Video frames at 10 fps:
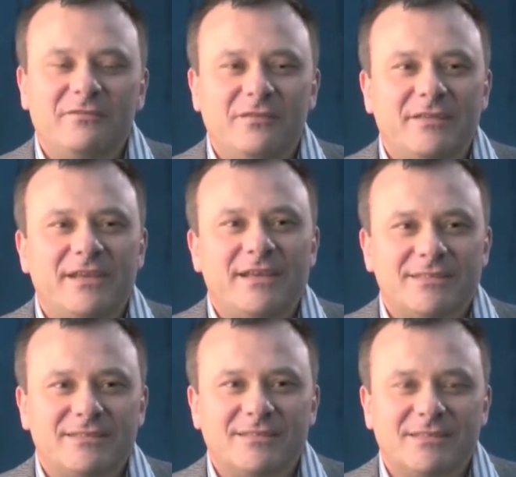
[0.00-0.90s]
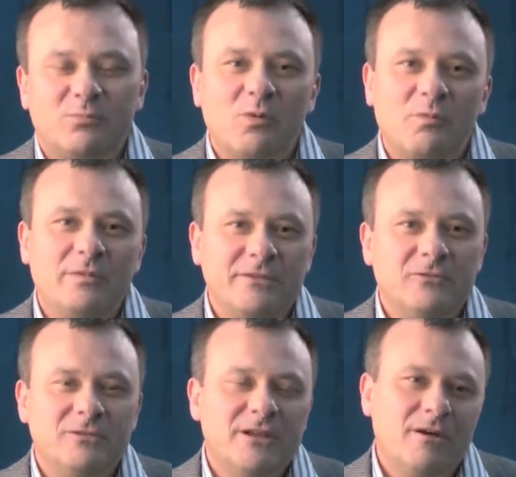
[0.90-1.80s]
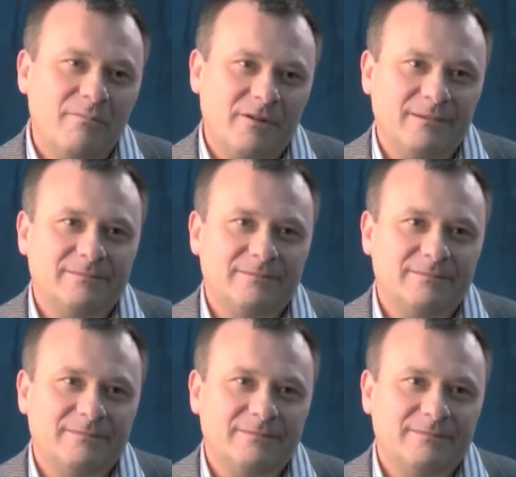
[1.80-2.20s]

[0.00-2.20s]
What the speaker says: 50 cases is probably the good number.